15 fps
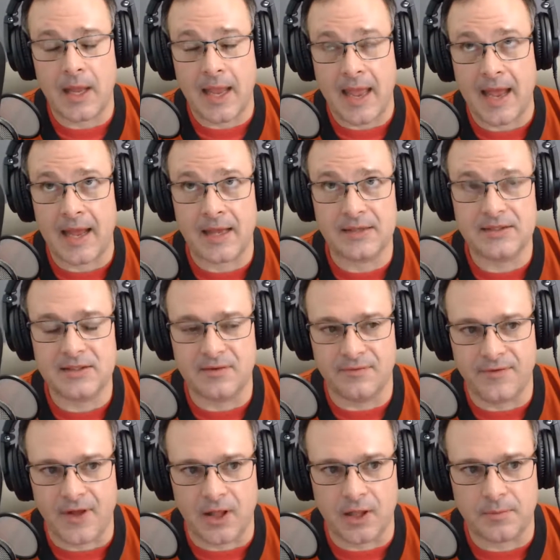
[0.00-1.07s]
has
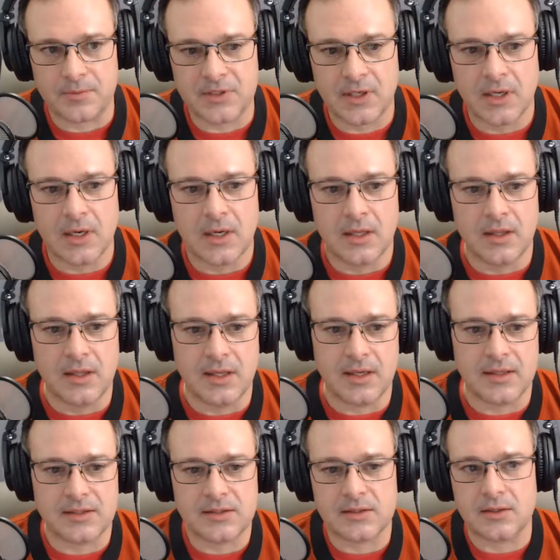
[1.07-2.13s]
developed
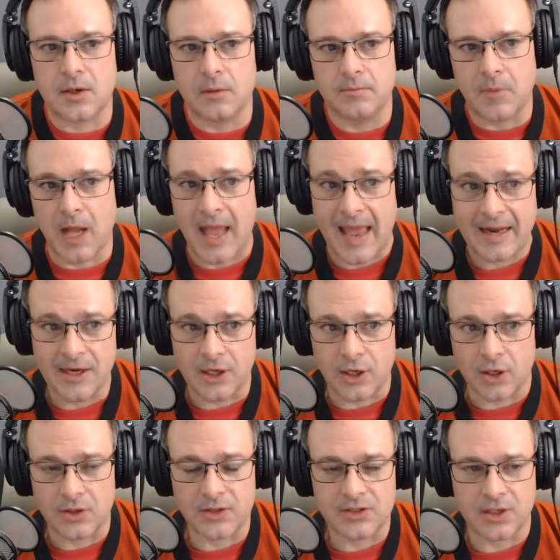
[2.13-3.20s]
this
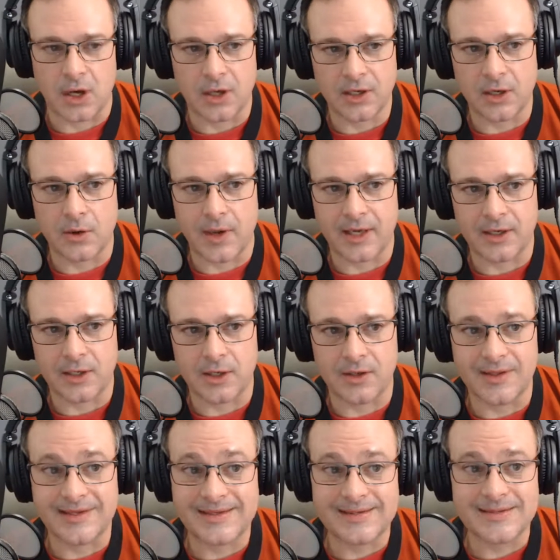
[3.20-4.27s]
editor, this audio editor
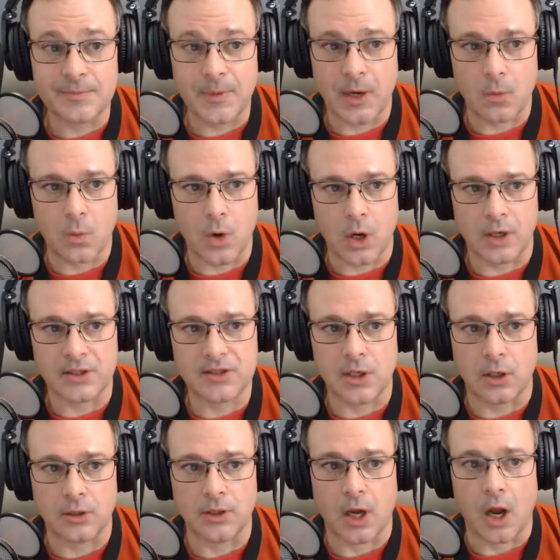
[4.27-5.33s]
that does it by word. It's
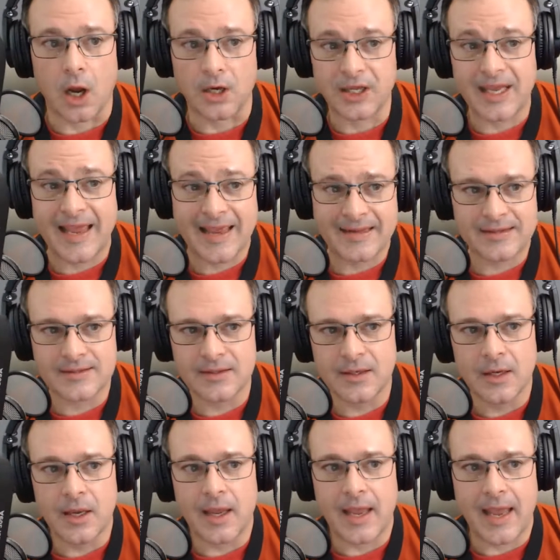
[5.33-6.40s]
called Audiate,
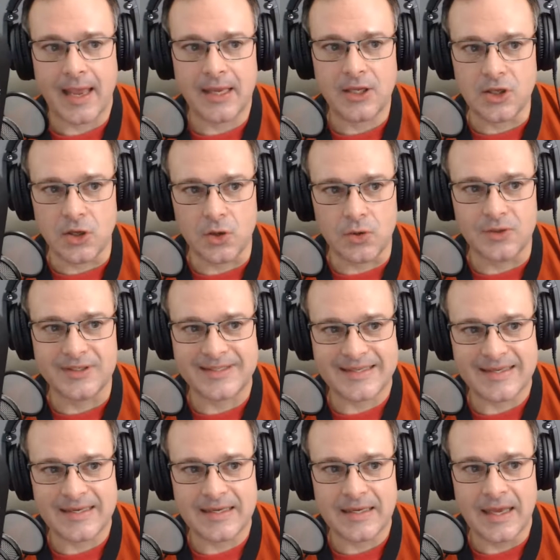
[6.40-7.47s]

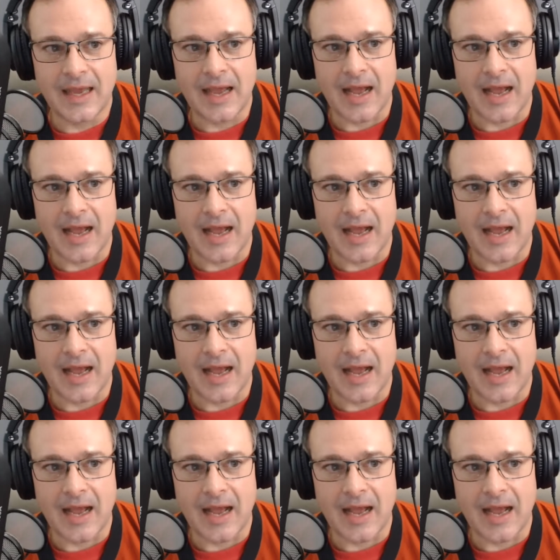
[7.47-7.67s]
Audiate.